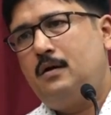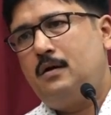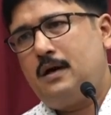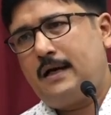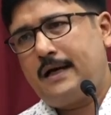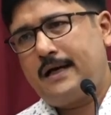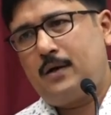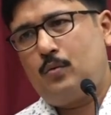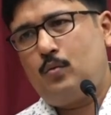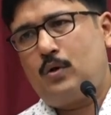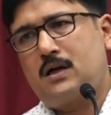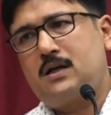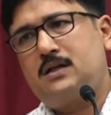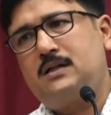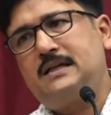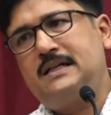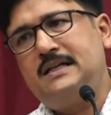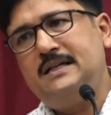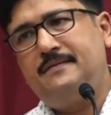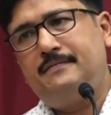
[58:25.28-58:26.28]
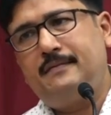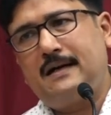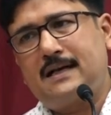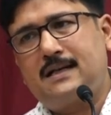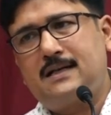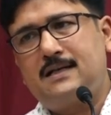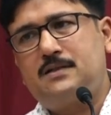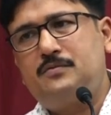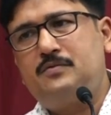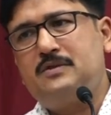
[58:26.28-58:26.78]
again, what are the key
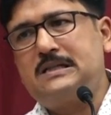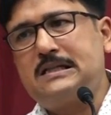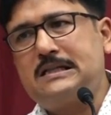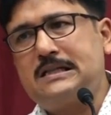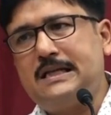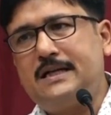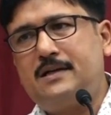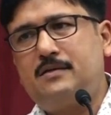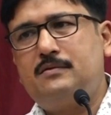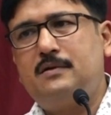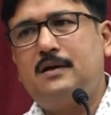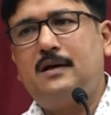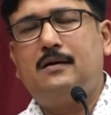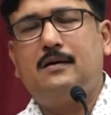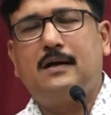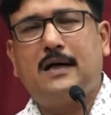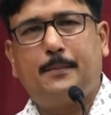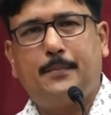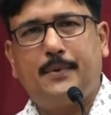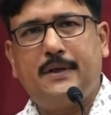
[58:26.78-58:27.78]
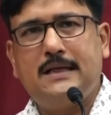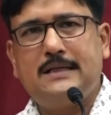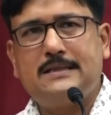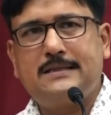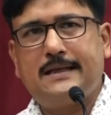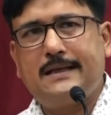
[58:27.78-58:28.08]
factors which relate to the happiness?